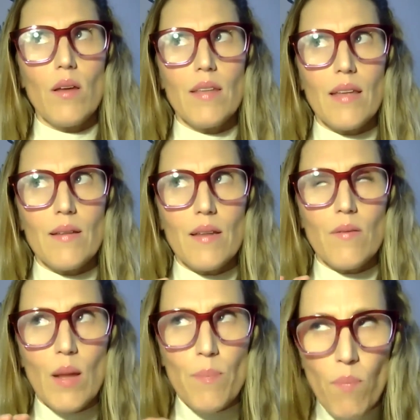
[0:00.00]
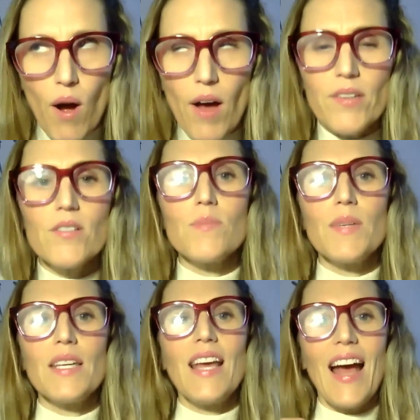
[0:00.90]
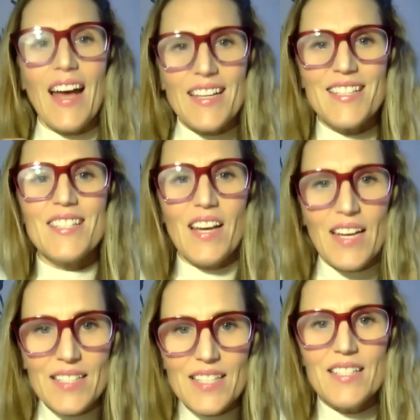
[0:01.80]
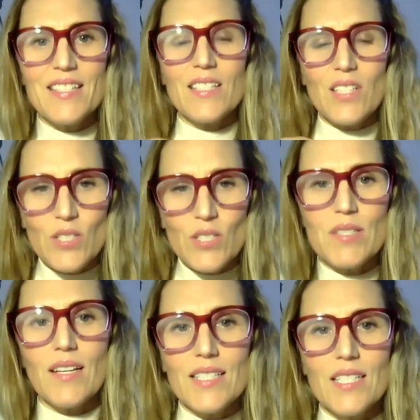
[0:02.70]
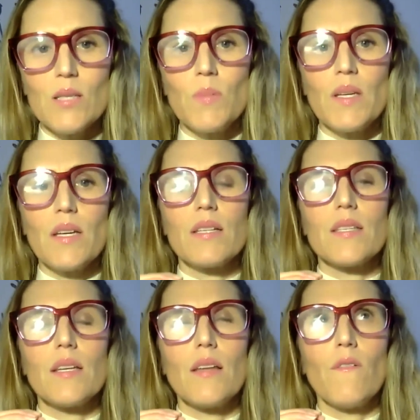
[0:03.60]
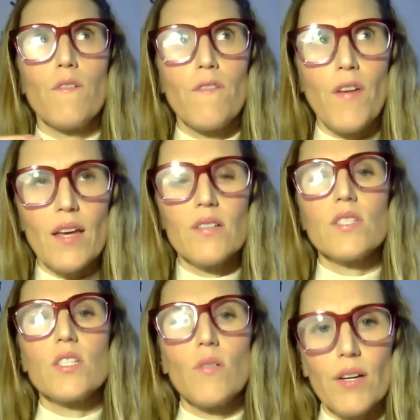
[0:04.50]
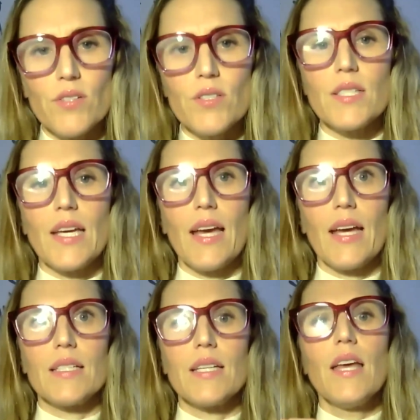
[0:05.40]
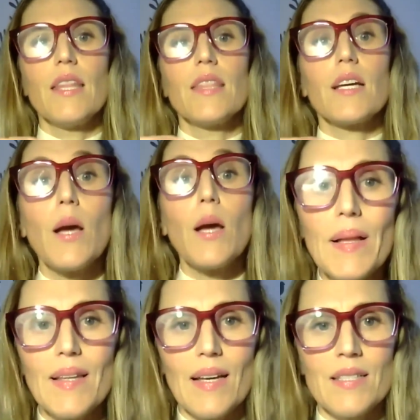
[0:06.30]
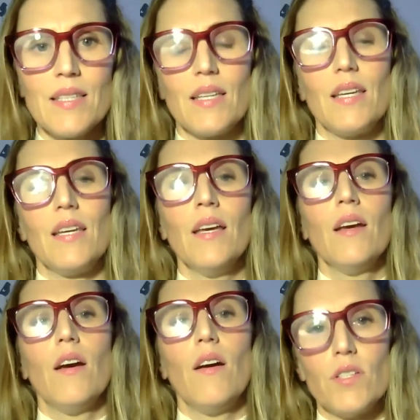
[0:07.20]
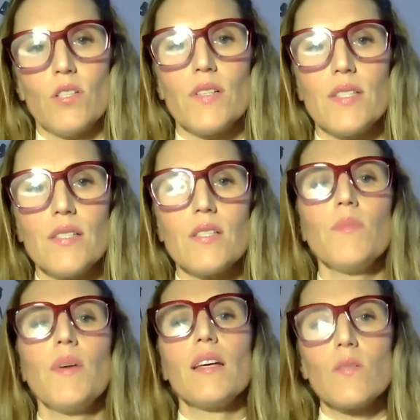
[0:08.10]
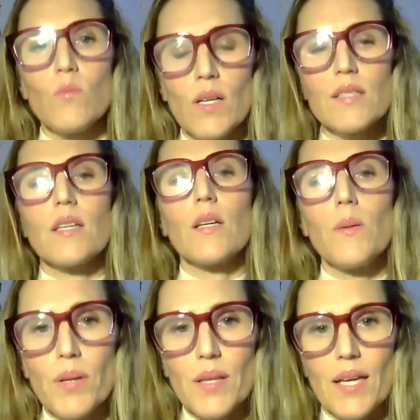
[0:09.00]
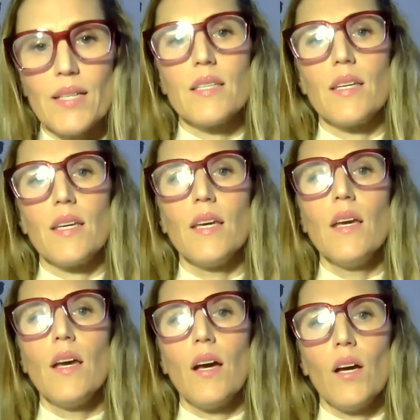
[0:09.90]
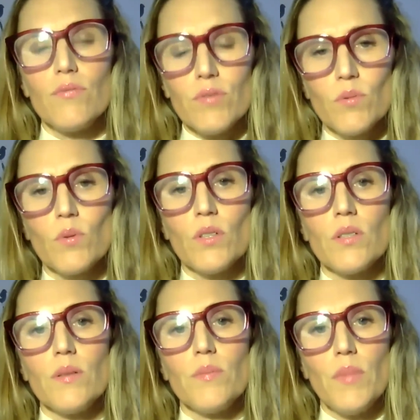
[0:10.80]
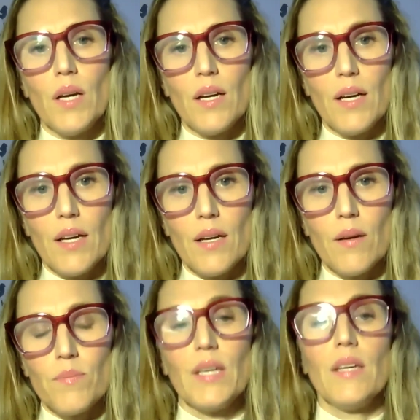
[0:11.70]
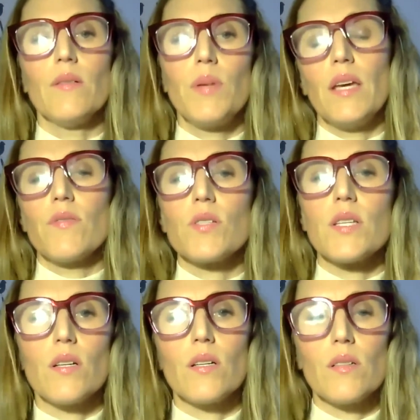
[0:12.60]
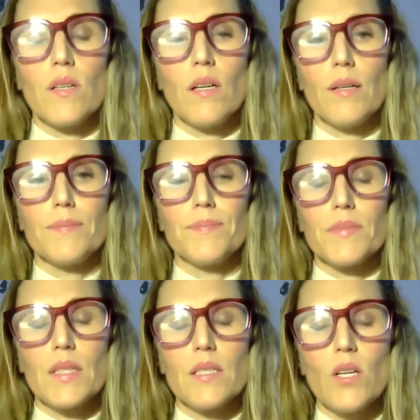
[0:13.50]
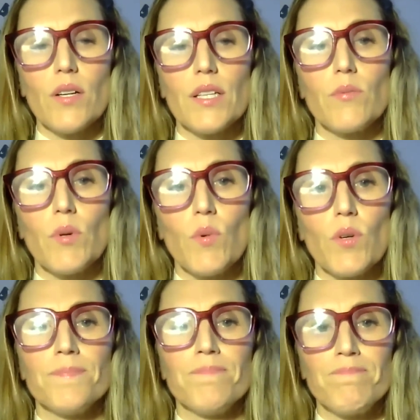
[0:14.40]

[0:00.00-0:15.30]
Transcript: it bothers me as a scientist, as a neuroscientist, because it fails to understand the complexity of the nervous system as well as the complexity of reward behaviors that are targeting reward.